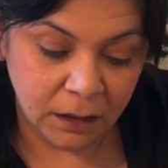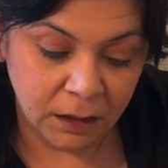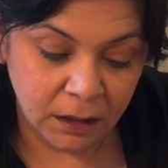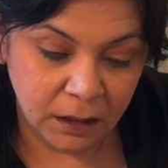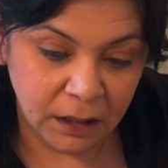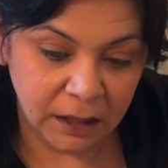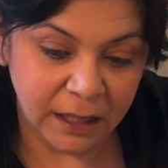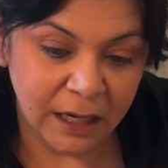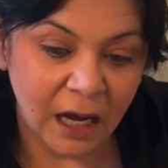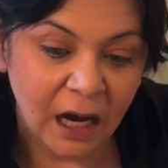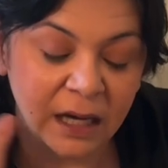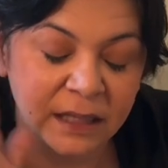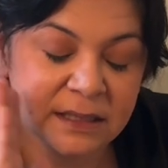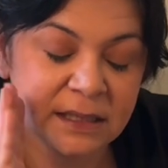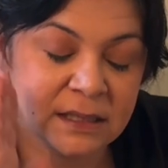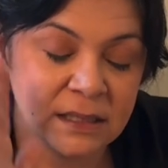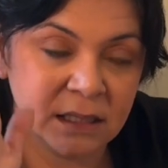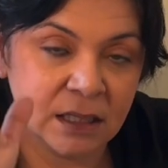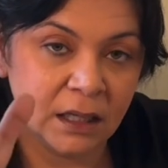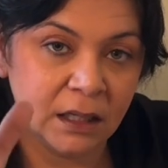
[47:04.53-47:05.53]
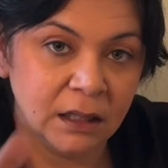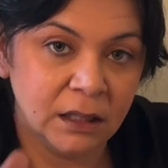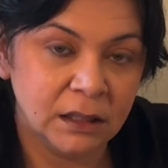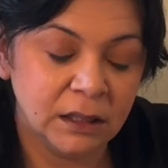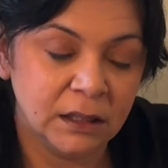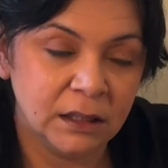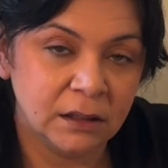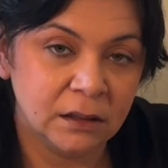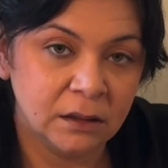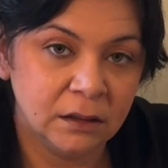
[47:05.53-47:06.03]
not
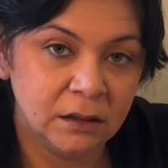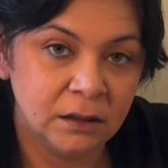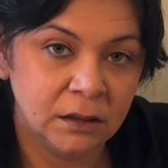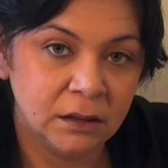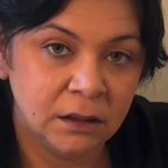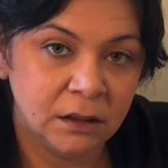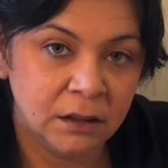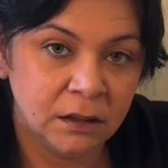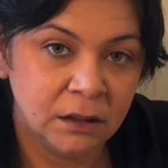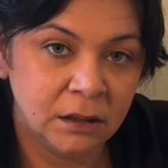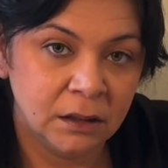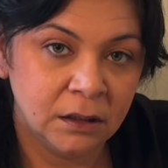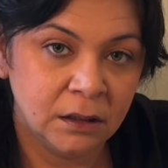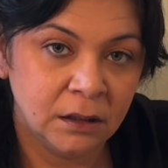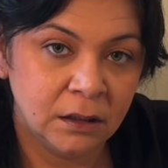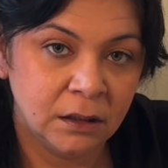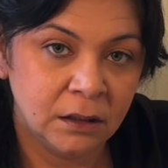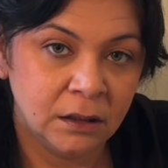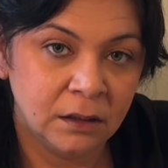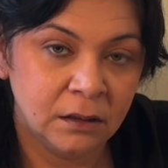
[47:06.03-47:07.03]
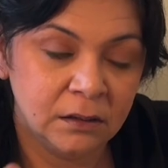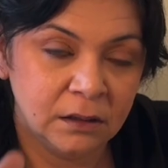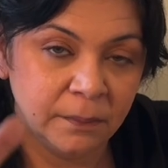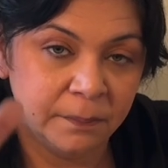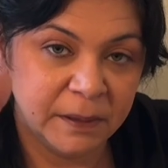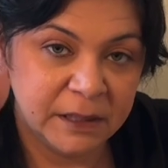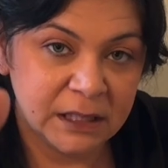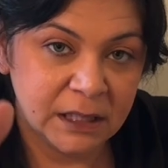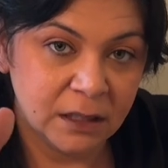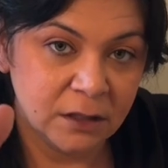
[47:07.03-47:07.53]
seeing the
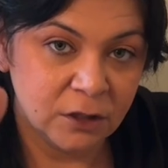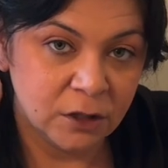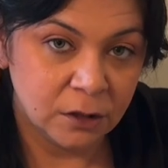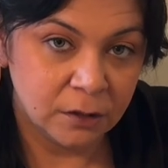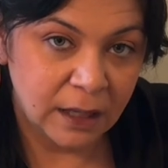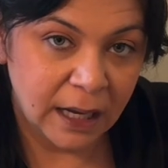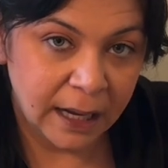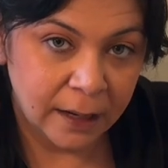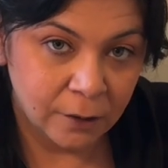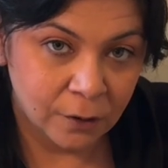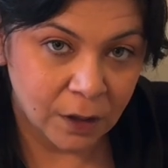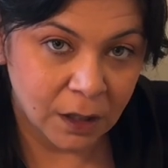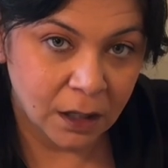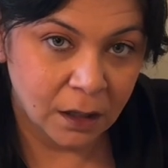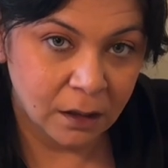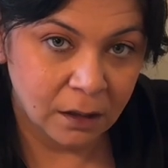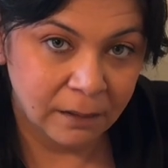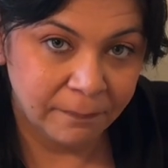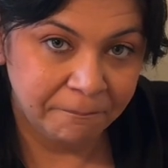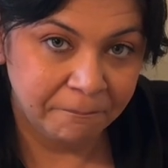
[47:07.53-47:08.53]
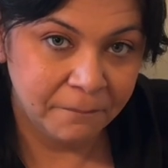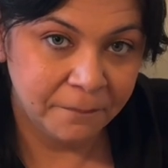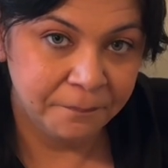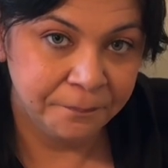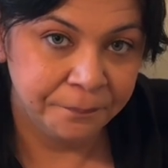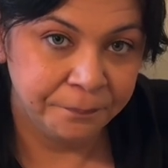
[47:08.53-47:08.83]
potential outcome,